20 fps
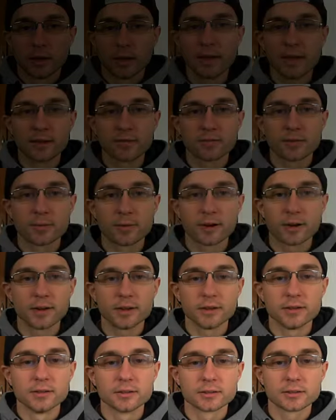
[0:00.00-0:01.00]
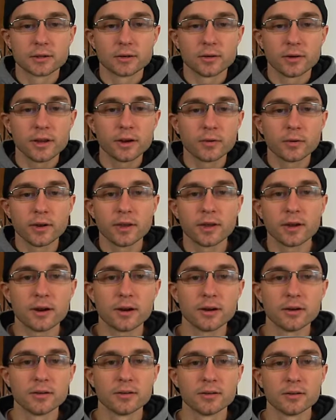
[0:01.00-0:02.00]
Hey everybody, so here we
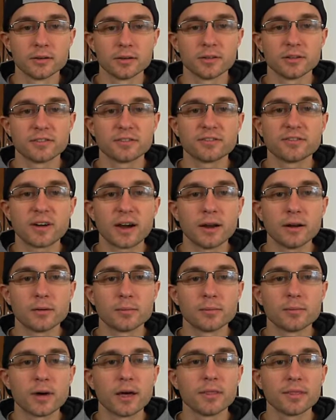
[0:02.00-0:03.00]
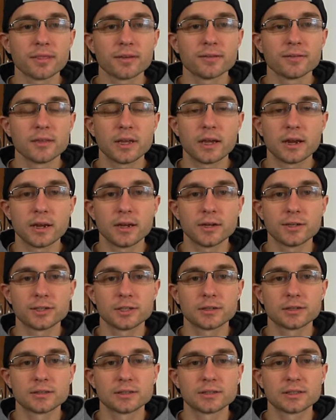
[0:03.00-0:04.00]
are in the final month of the
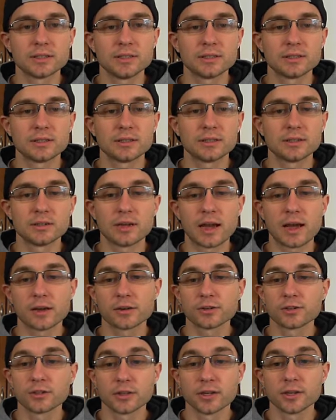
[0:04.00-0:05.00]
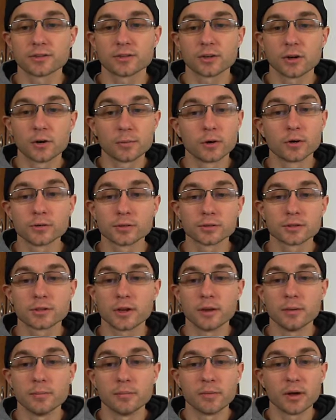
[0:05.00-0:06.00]
NHL season. Actually, it's almost
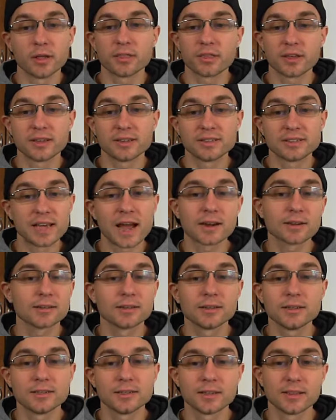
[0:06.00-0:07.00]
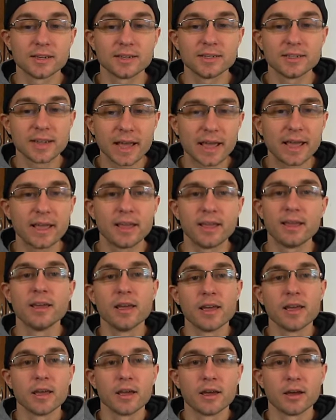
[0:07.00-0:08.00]
a month exactly to the day
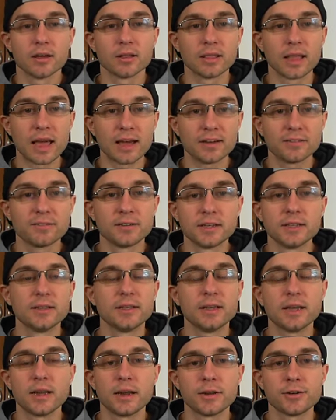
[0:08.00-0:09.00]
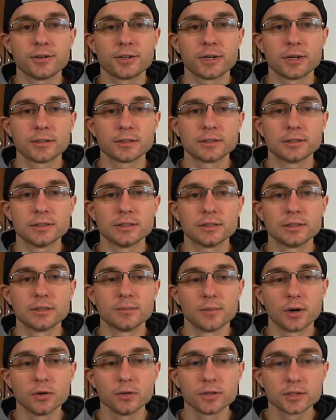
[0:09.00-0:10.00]
left in the NHL season.
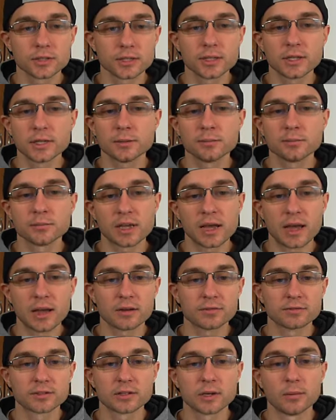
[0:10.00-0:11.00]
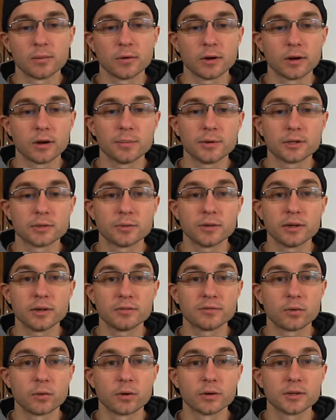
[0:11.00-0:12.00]
Most teams have somewhere between
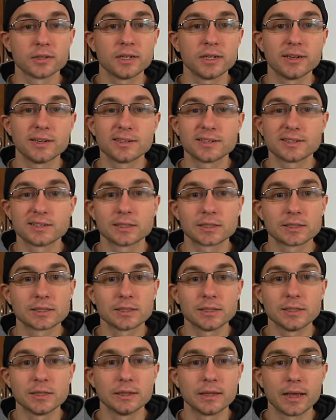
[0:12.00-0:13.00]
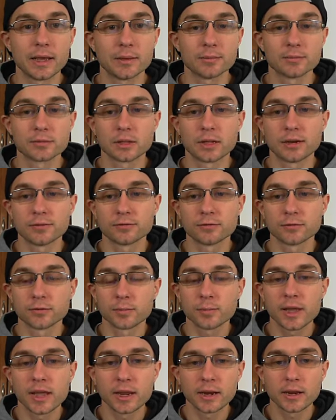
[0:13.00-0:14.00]
14 and 16 games left
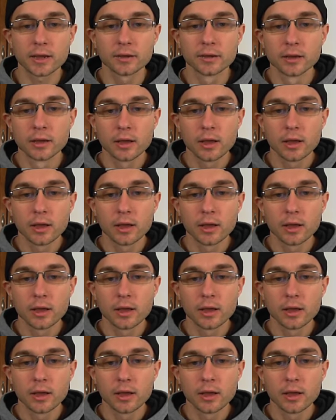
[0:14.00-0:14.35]
remaining